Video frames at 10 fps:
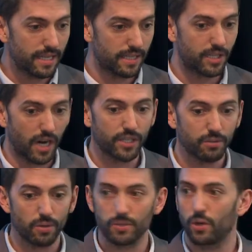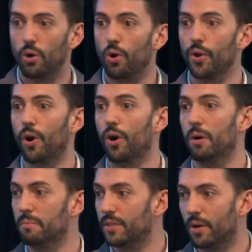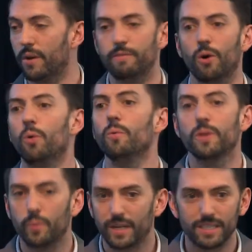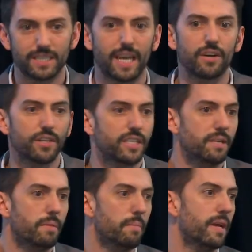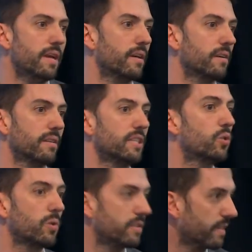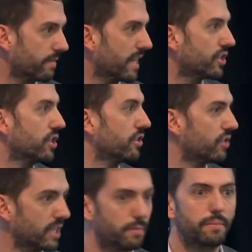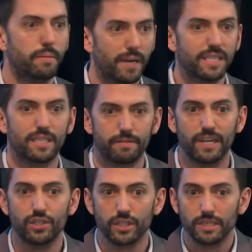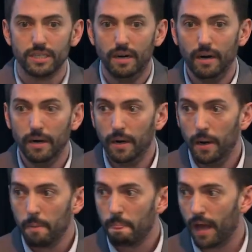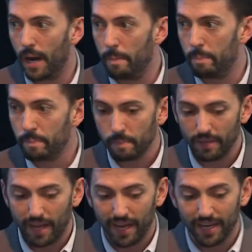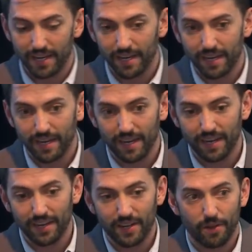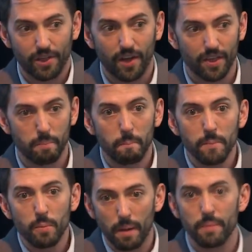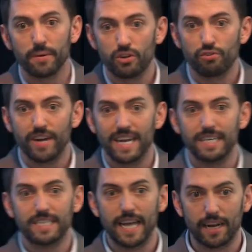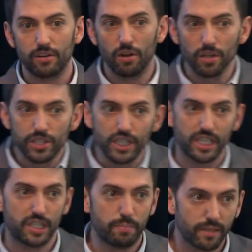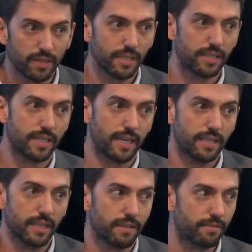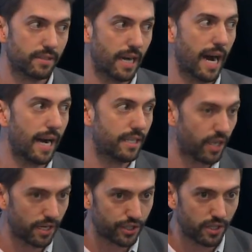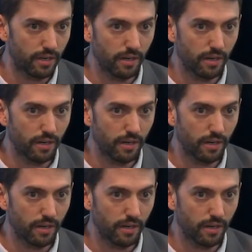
the discussion, it was always a call to arms. You know, if only we could scale the DPP or these sorts of interventions or DPP-based interventions. Um, and uh, you know, thought that you might be able to create a technology experience that delivered the high touch